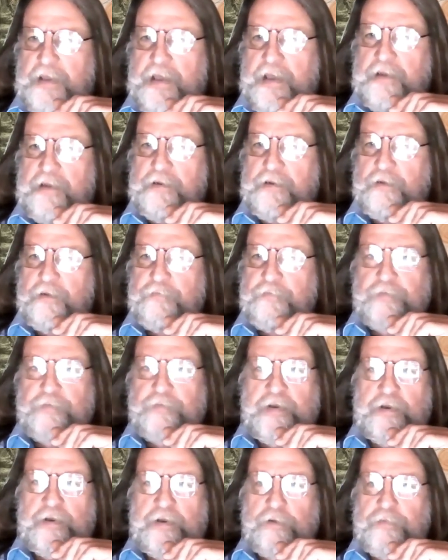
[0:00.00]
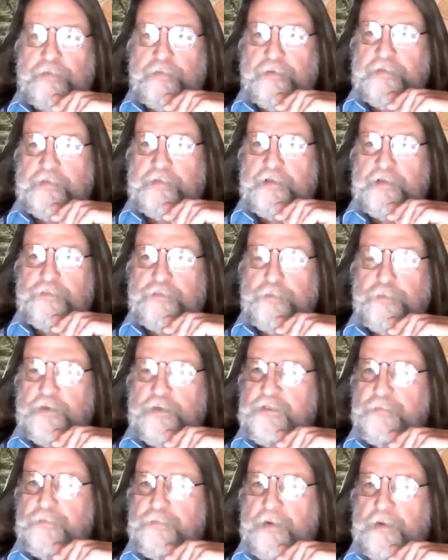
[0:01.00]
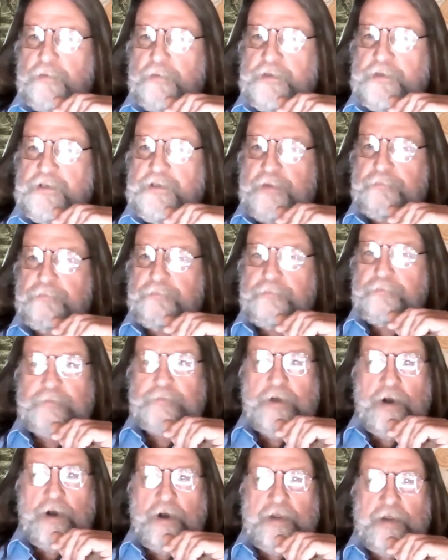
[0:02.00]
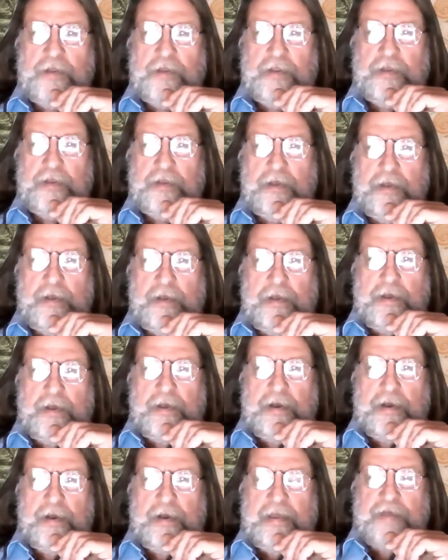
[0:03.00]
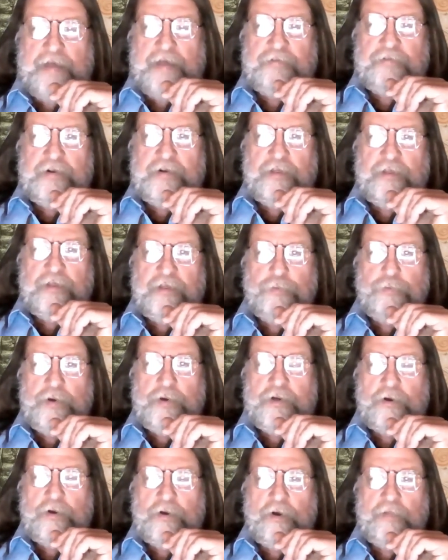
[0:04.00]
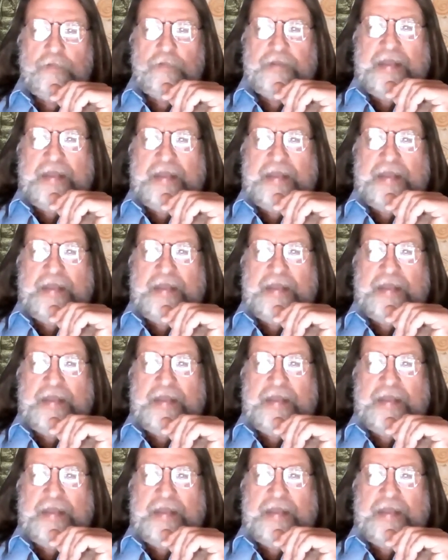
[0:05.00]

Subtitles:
the end of the video of these about which I'm talking. I have another book